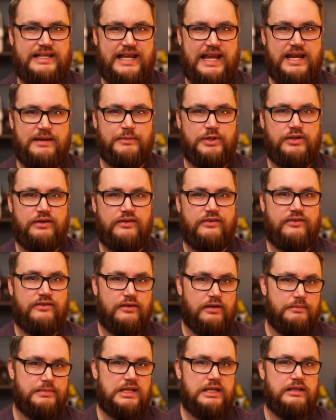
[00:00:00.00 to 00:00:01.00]
gamers
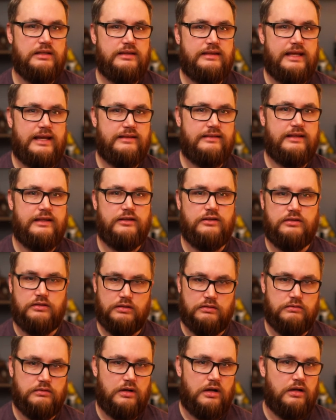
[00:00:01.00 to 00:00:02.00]
something that they
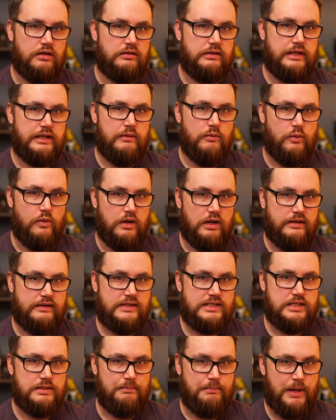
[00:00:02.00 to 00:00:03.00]
don't already
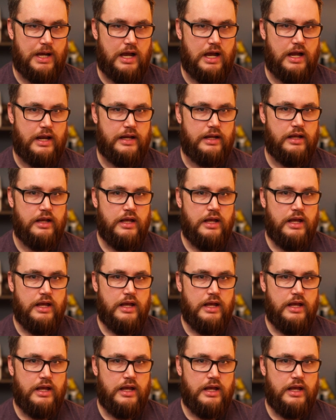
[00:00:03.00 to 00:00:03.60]
want to buy.